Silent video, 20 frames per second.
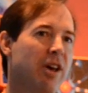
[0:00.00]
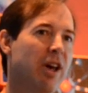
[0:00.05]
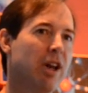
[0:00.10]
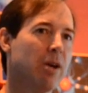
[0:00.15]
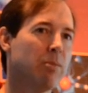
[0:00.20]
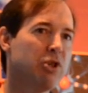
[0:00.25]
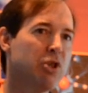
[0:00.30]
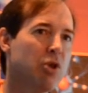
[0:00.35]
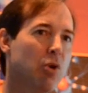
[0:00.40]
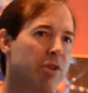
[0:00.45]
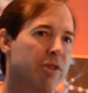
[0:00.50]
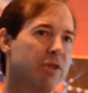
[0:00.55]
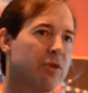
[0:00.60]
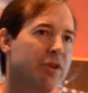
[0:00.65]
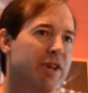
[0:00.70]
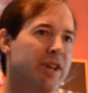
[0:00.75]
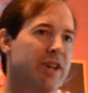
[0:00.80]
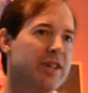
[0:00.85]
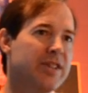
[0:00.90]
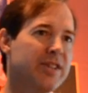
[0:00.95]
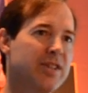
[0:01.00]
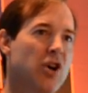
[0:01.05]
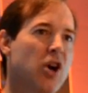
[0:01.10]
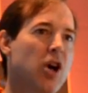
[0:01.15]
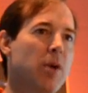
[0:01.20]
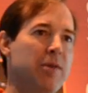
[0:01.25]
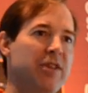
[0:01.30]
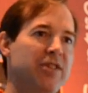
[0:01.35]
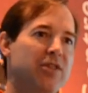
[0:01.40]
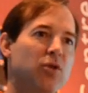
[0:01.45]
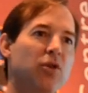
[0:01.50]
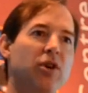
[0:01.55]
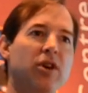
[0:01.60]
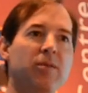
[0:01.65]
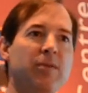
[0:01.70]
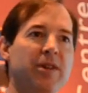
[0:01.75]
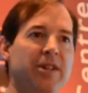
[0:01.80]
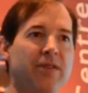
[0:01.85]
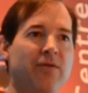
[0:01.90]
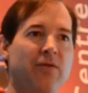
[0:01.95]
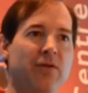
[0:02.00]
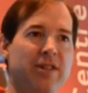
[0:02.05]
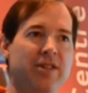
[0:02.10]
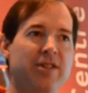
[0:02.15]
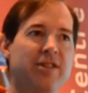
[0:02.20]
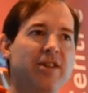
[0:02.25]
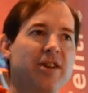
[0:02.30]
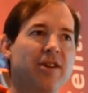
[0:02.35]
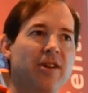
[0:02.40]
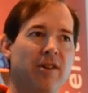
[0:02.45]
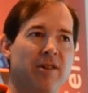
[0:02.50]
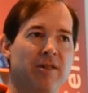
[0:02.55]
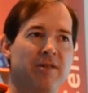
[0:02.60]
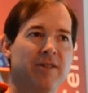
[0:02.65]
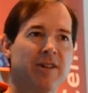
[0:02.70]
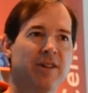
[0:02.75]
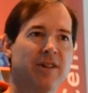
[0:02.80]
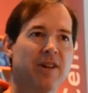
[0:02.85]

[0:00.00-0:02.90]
And I'm sure in 3 years' time it's still going to be different still.